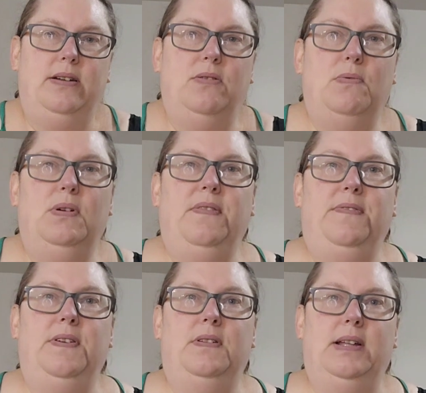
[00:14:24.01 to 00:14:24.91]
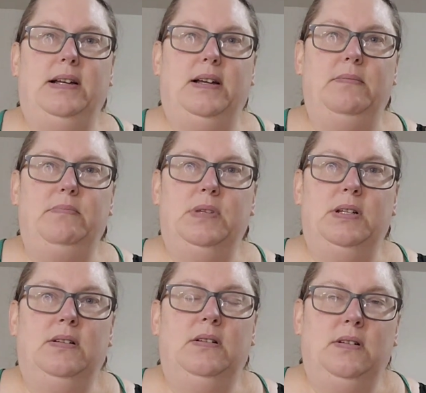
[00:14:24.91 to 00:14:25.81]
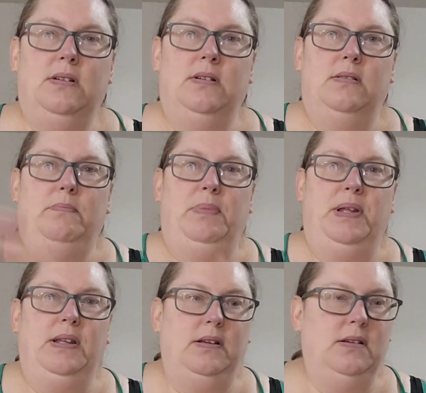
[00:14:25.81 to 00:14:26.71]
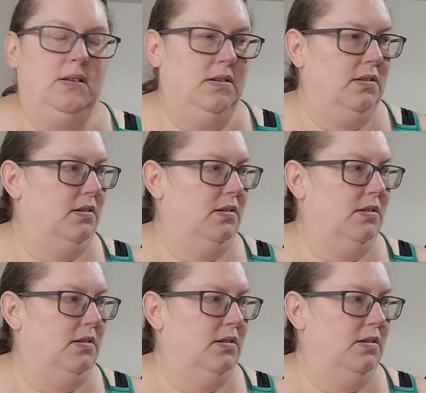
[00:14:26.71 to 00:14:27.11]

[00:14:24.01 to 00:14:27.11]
don't want to feel like I'm being